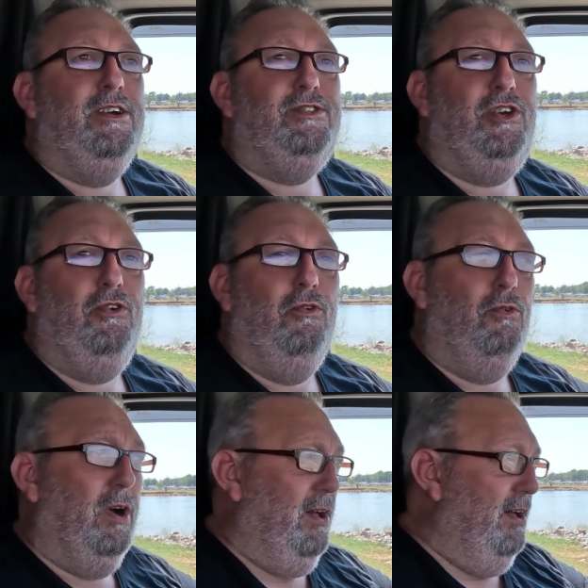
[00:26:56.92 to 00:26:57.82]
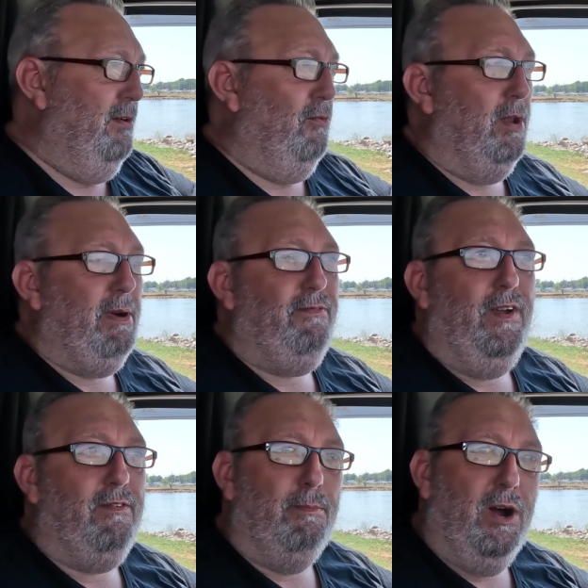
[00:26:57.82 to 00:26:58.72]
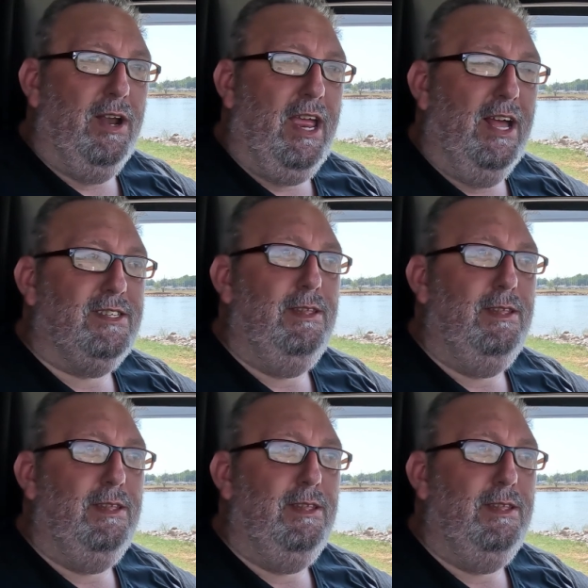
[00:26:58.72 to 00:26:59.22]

to one of my favorite podcasts,